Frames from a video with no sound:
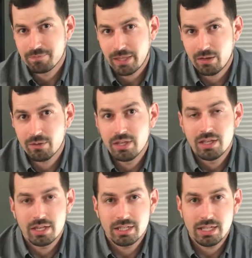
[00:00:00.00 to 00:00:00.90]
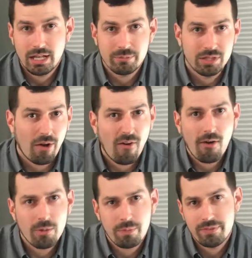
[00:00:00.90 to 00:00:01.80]
Now, again, I'm going to
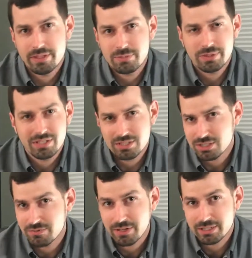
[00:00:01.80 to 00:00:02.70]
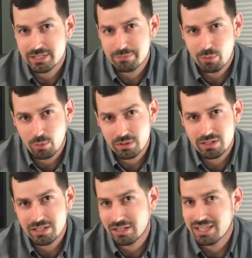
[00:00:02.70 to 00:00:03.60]
harp on this because it's very
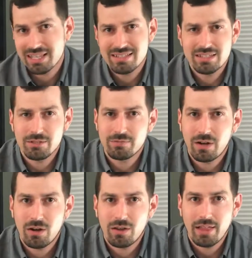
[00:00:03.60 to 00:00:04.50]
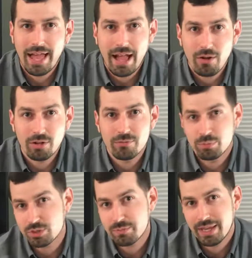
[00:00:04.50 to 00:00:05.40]
important and easy to fall out of
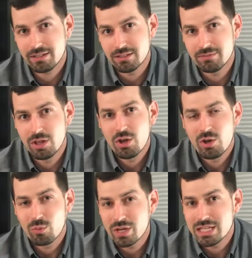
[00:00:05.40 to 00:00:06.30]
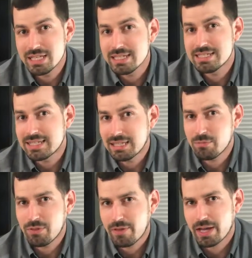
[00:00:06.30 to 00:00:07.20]
perspective. We need to
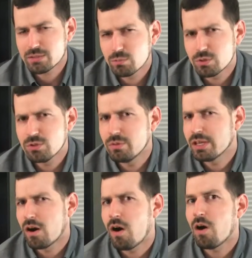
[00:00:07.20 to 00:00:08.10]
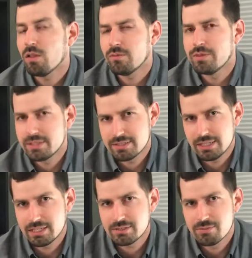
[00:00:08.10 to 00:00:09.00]
empathize when we're doing all of these
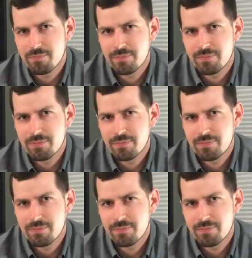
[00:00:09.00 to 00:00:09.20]
things.